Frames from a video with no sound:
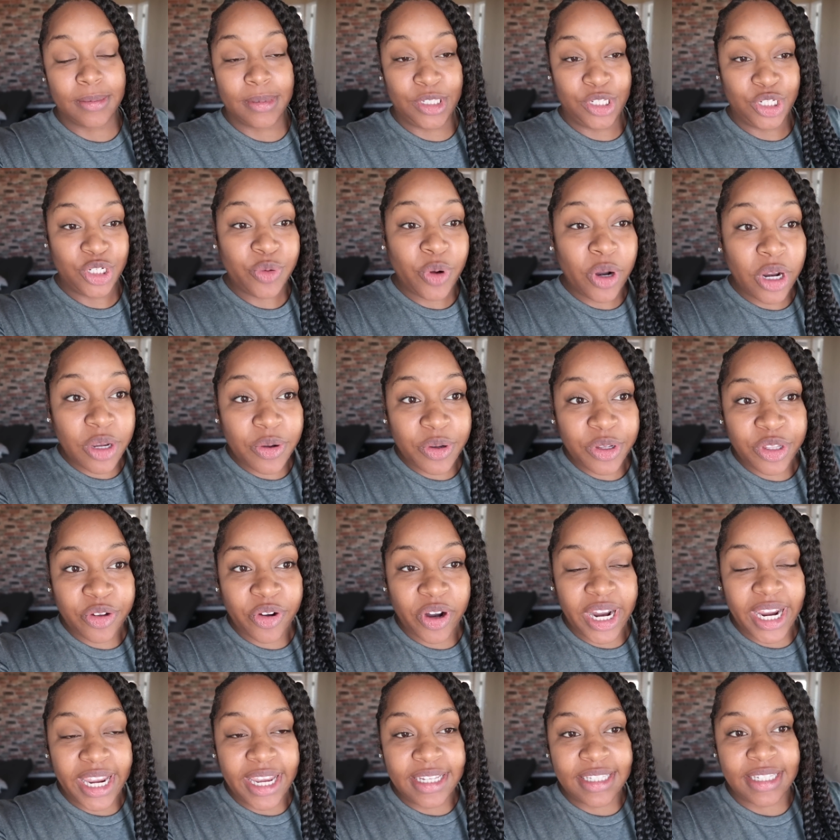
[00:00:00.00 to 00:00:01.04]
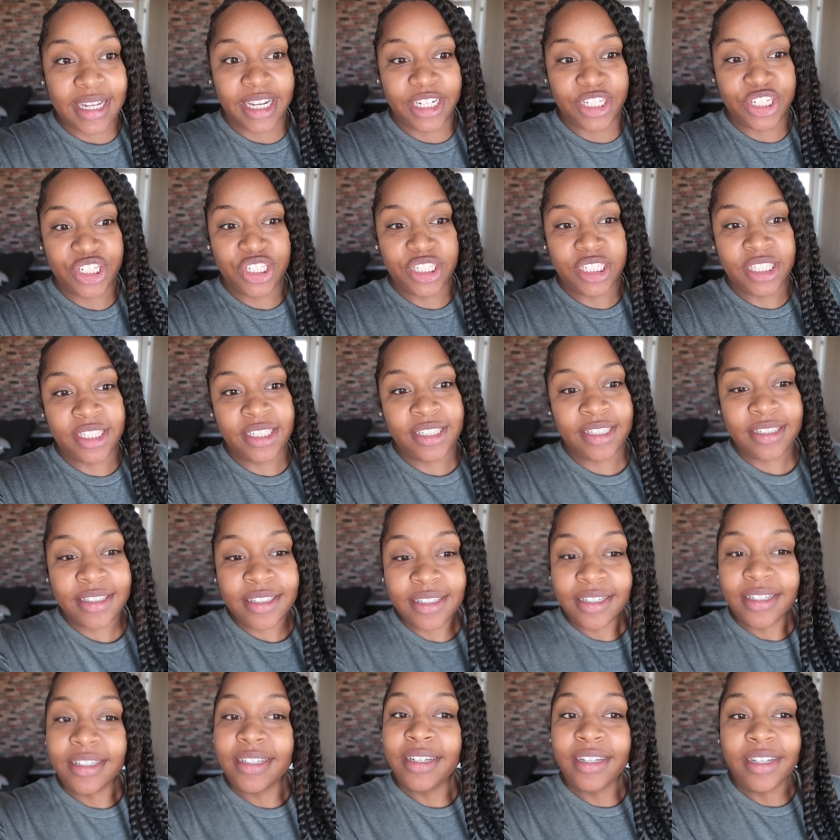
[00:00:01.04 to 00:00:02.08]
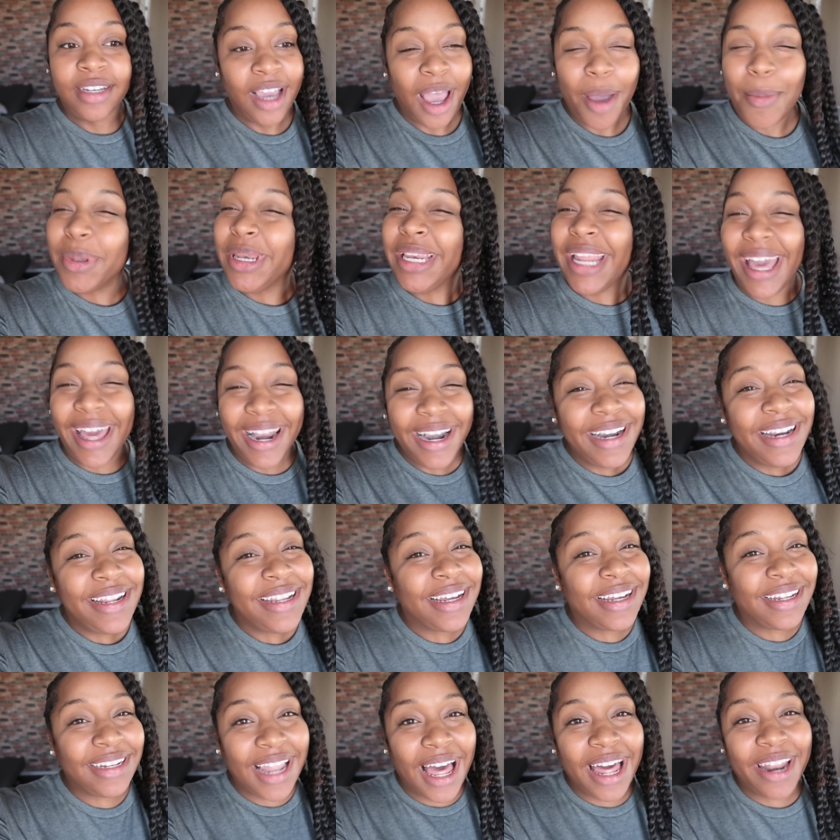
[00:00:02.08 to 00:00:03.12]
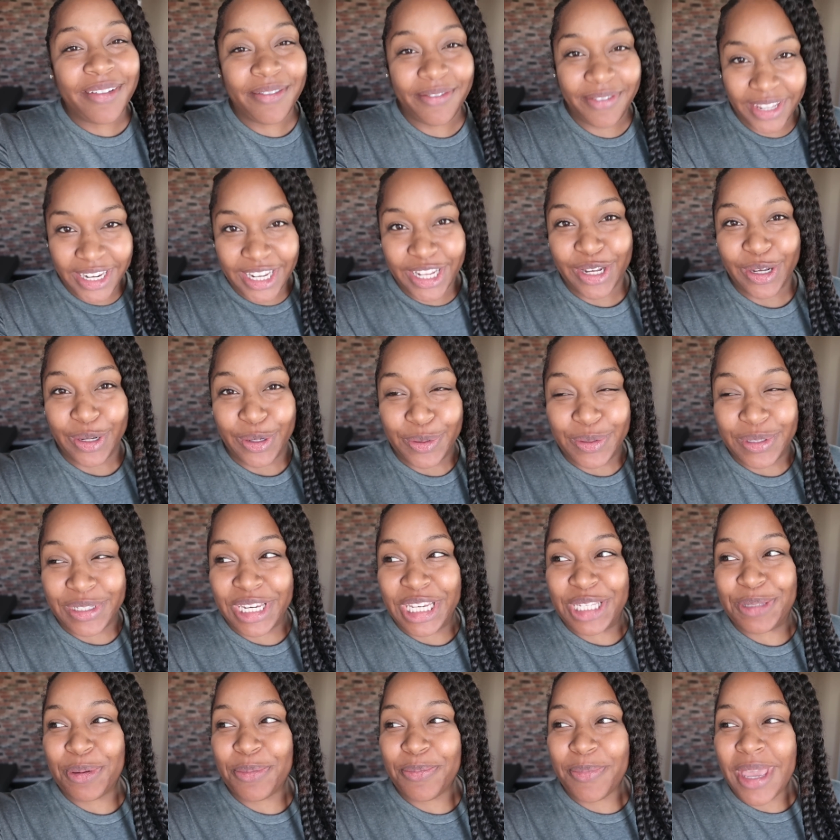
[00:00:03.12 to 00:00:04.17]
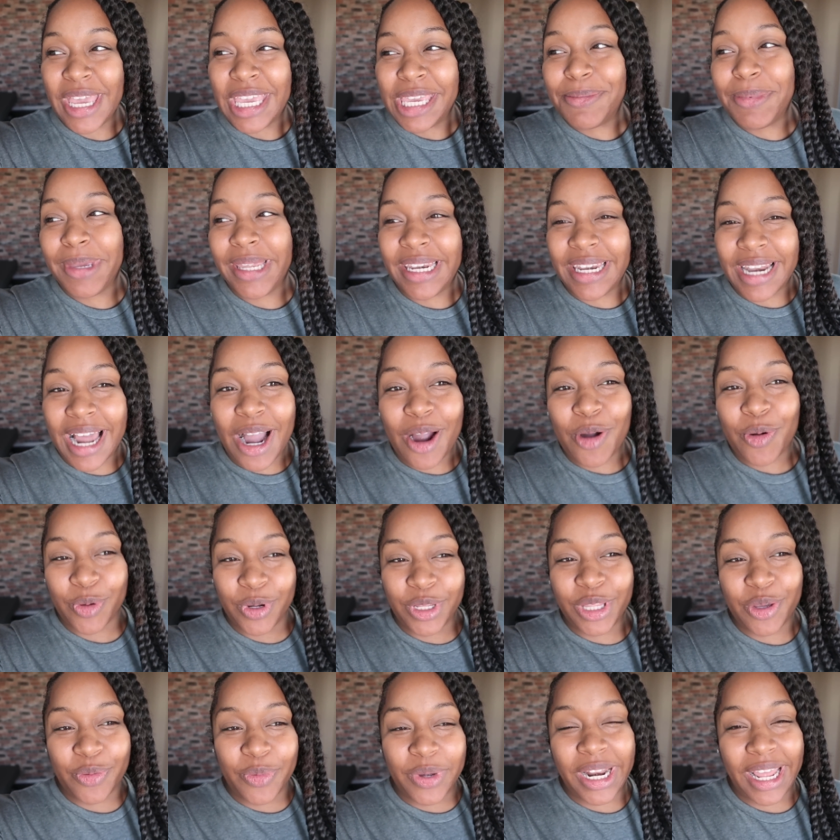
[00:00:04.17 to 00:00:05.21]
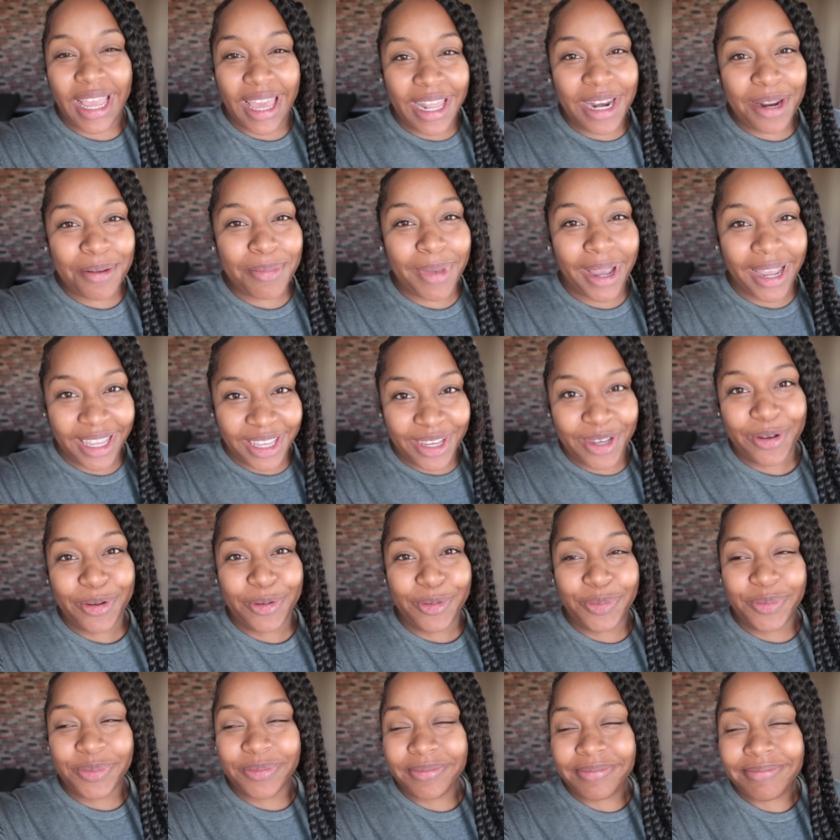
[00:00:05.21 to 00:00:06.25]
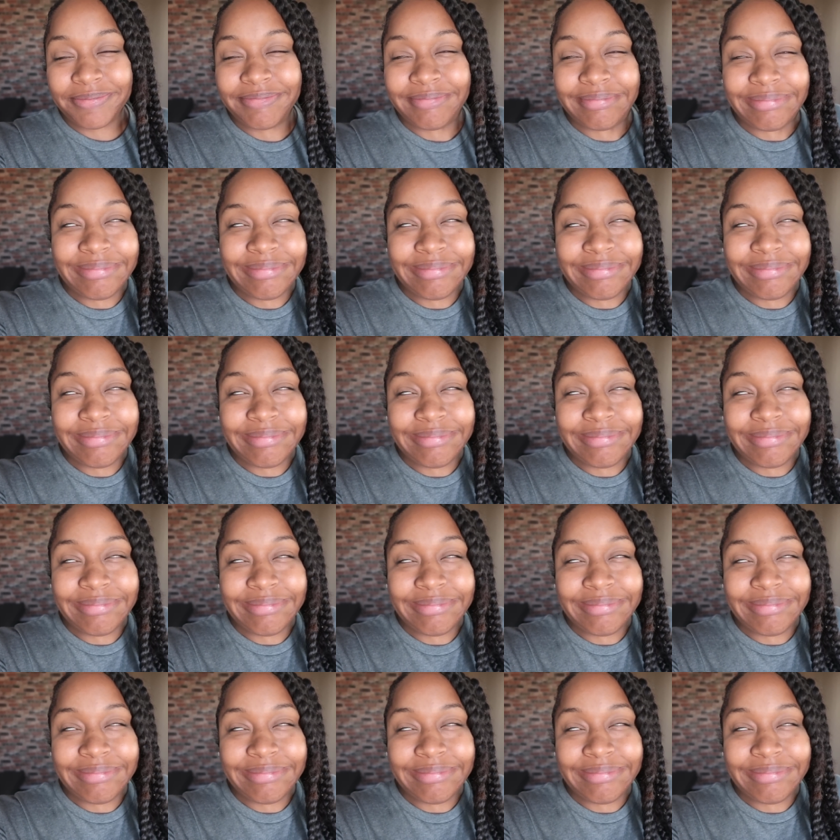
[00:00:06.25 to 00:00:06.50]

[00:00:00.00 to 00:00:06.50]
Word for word: I'm still working with Grace. I just, I've been editing a lot of videos and it's been making me not really want to edit my own.